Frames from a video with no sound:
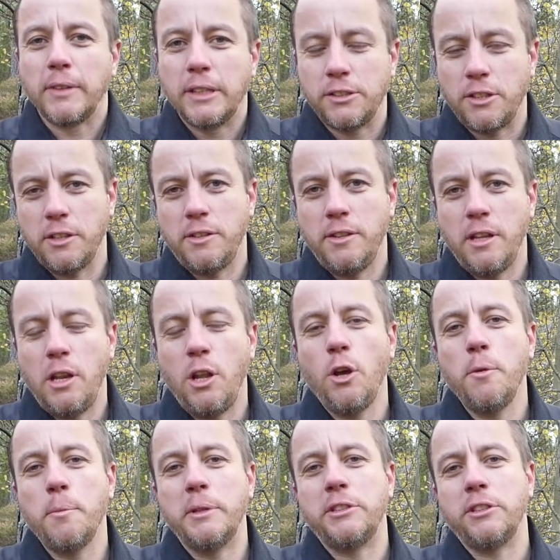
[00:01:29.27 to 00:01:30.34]
So the
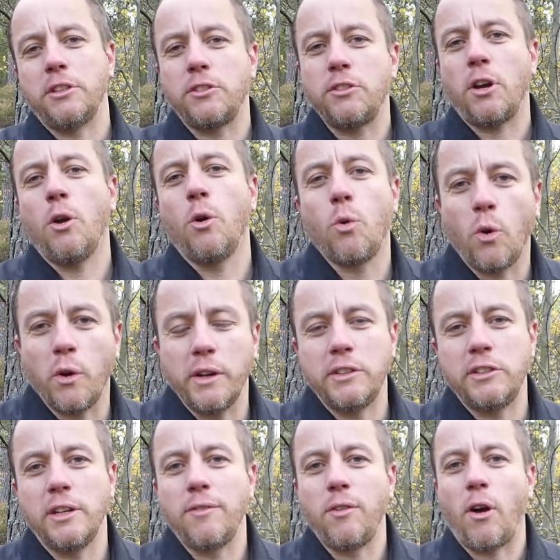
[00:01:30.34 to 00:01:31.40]
lumens is a total
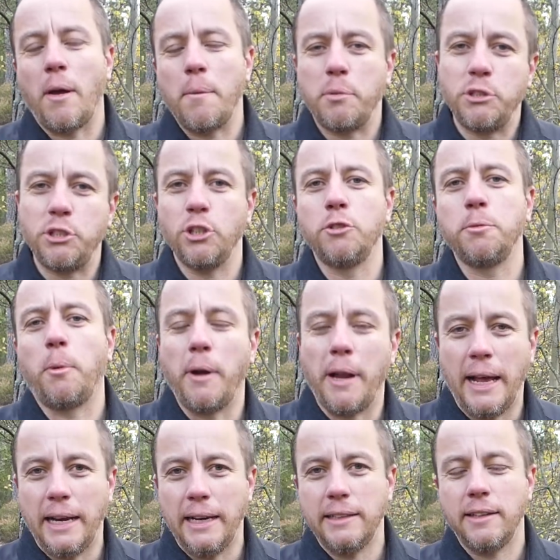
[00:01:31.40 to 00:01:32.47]
quantity of light produced by
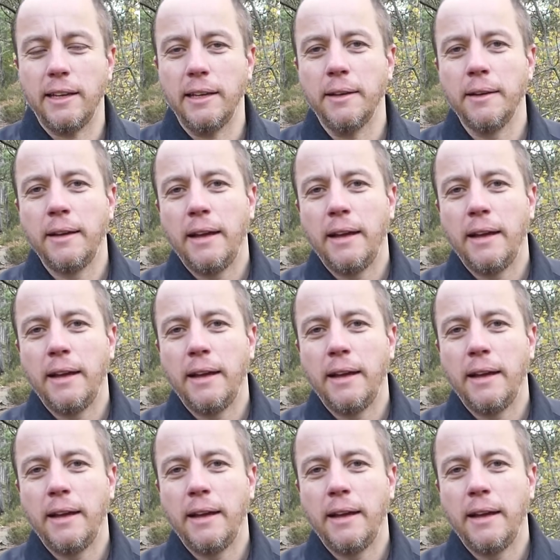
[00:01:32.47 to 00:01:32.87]
the LED,